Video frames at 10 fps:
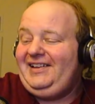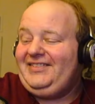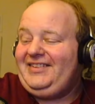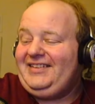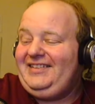
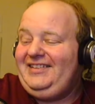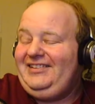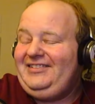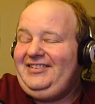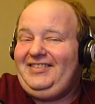it's like
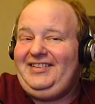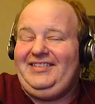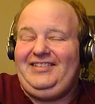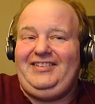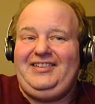you
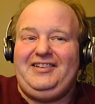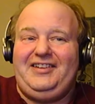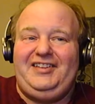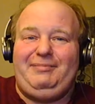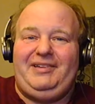see your
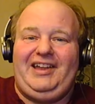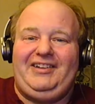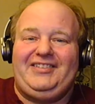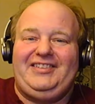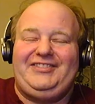kids playing
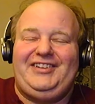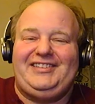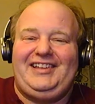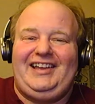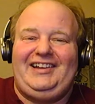with stuff
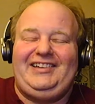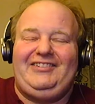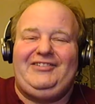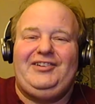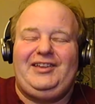like that, and
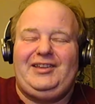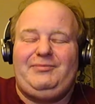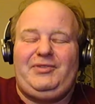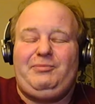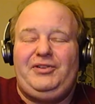that
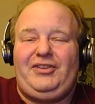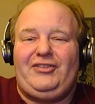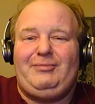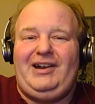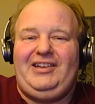just puts a
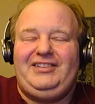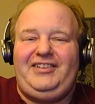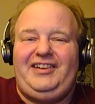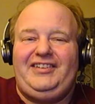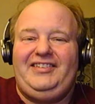smile on their
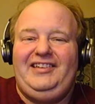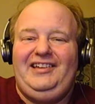face.